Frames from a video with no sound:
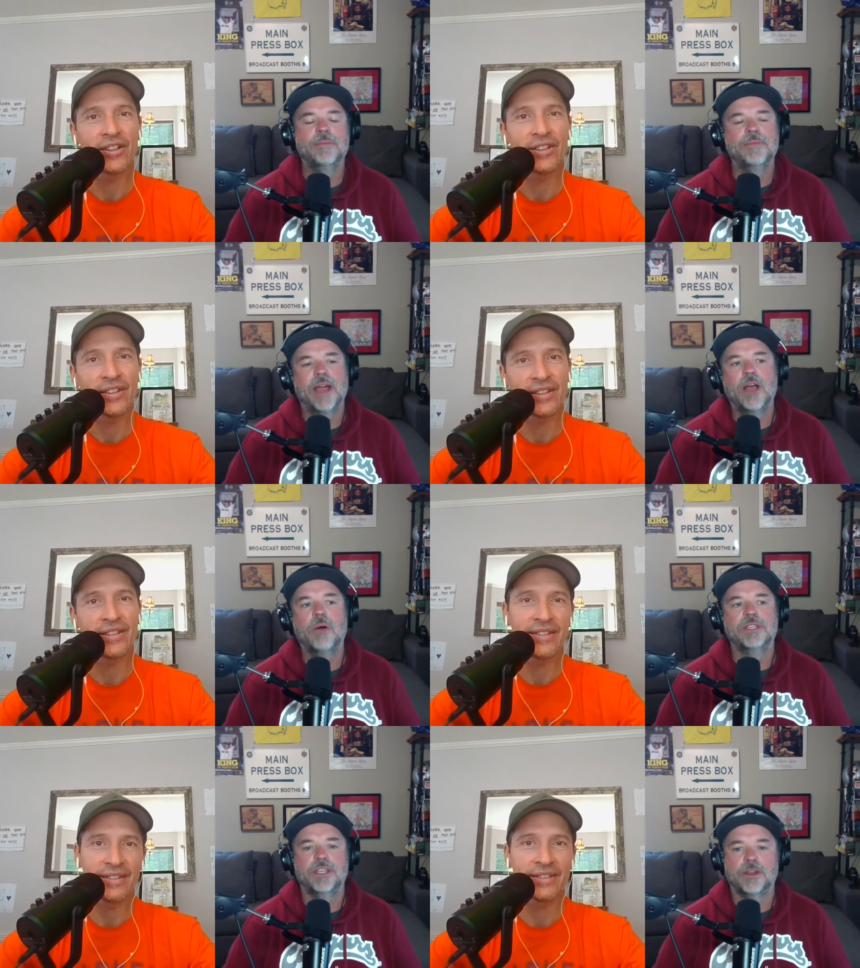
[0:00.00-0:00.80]
Speaker 1: I
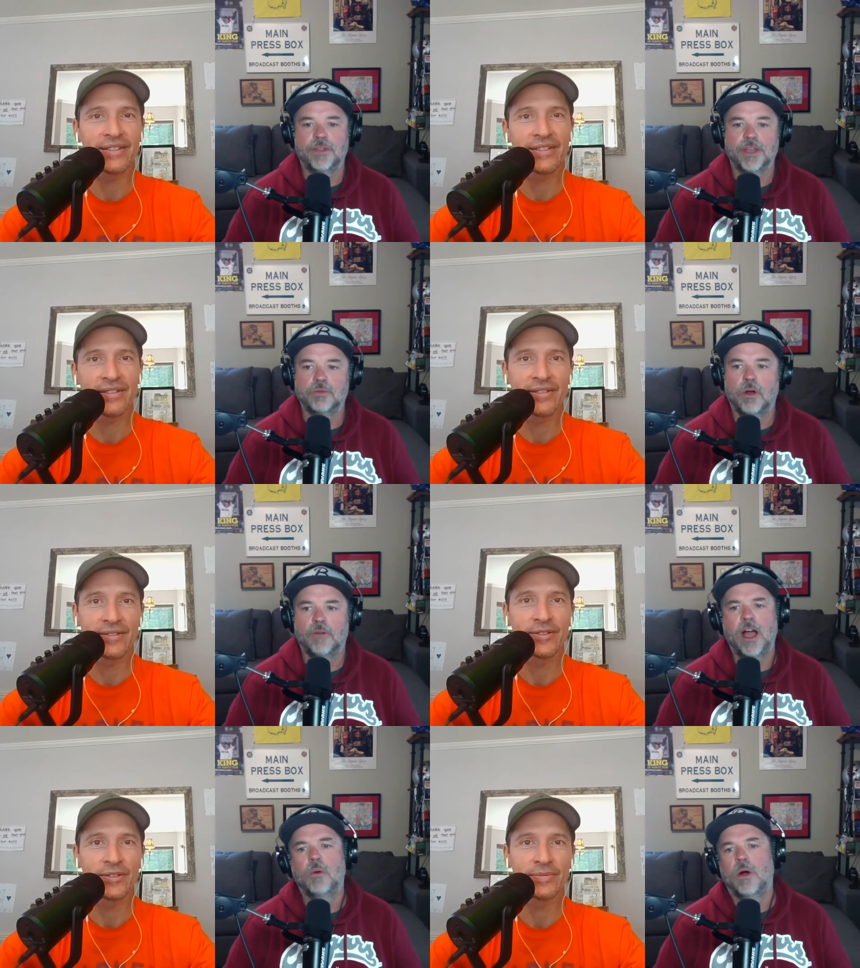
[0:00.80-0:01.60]
always hear this. Well, if
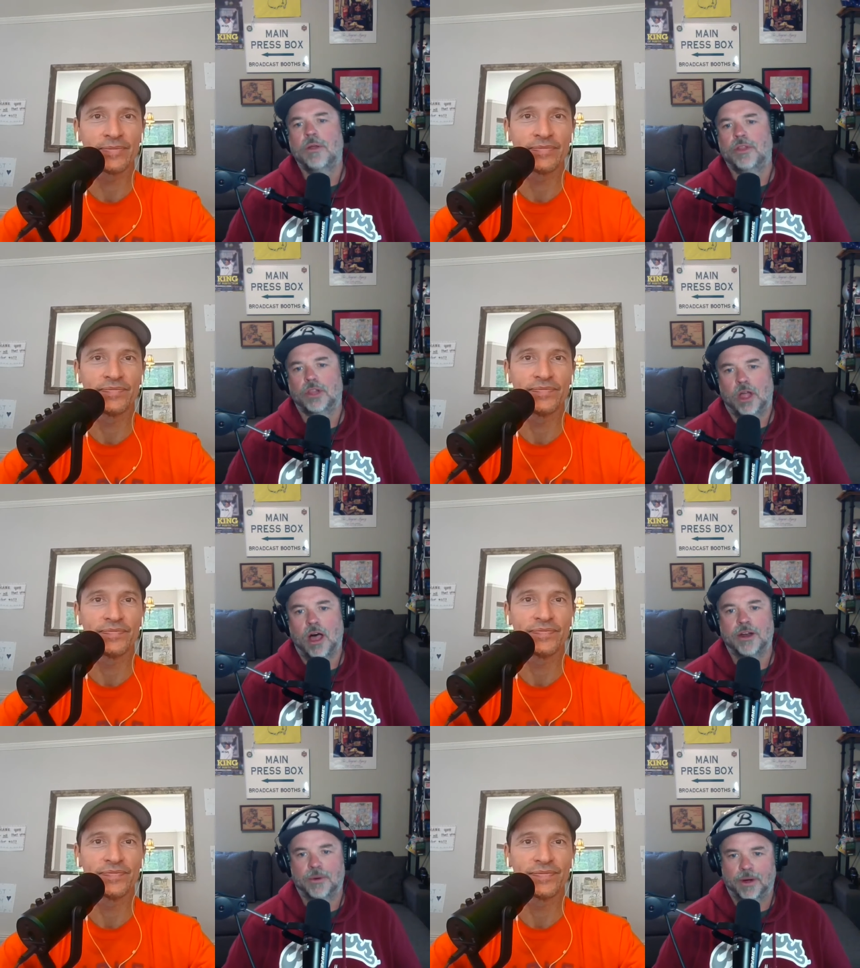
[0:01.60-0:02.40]
I won the
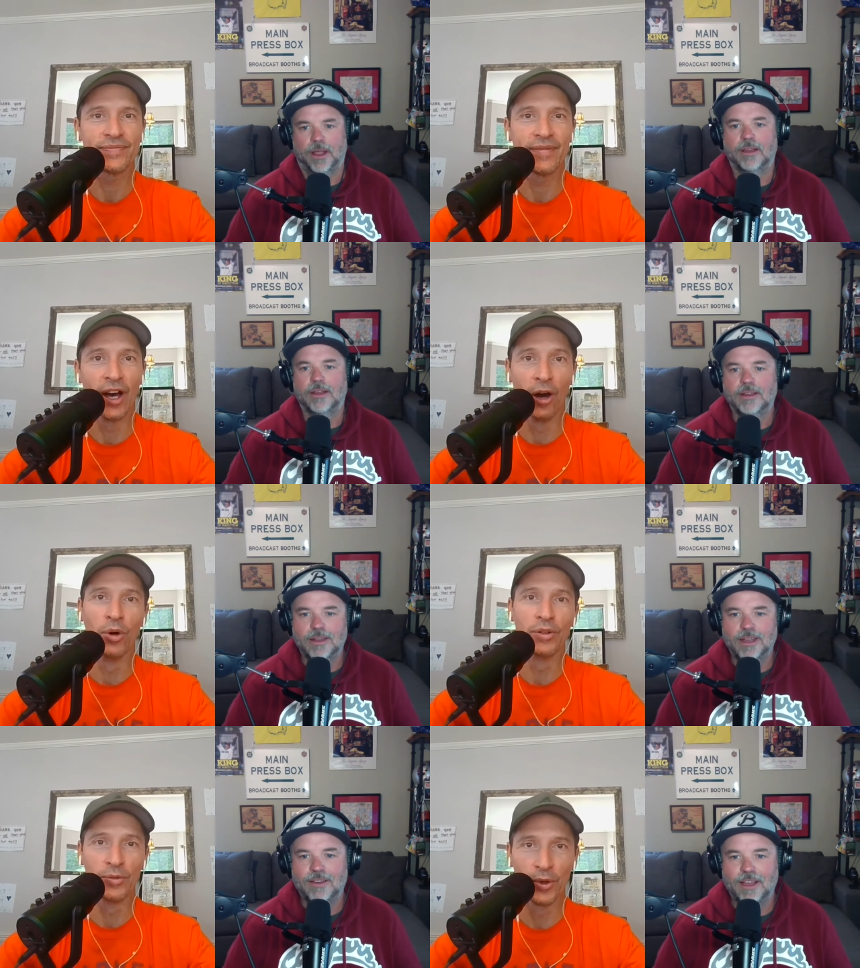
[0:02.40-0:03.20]
lottery, I
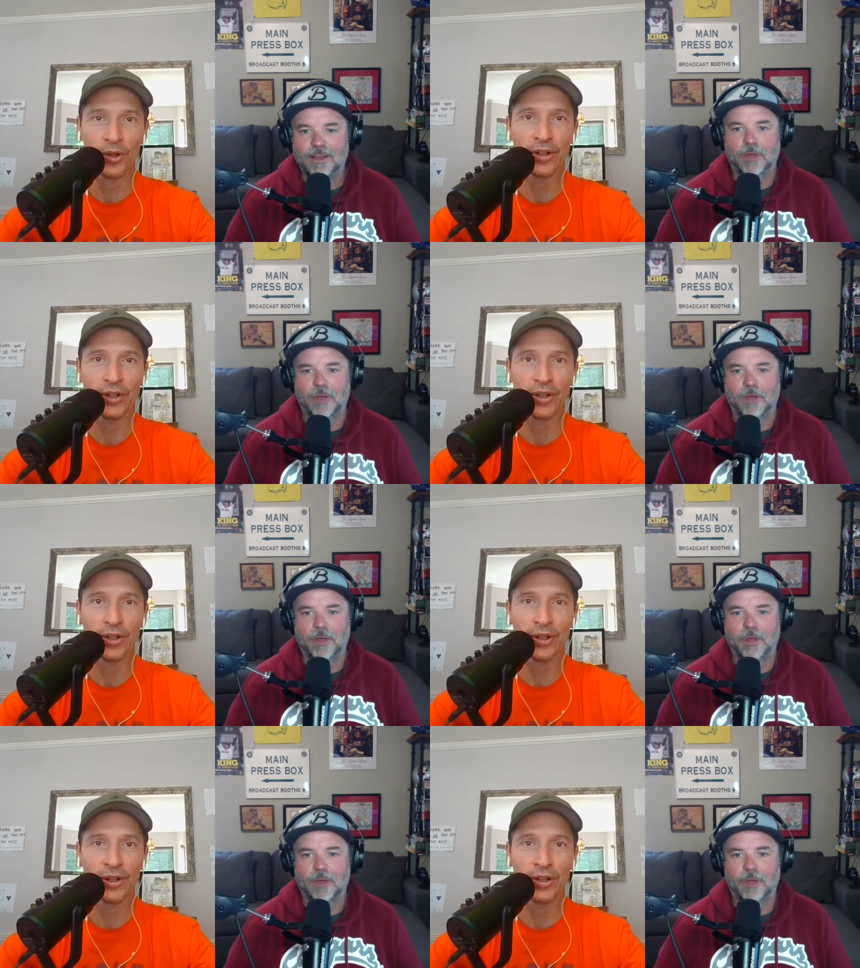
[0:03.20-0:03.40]
wouldn't work.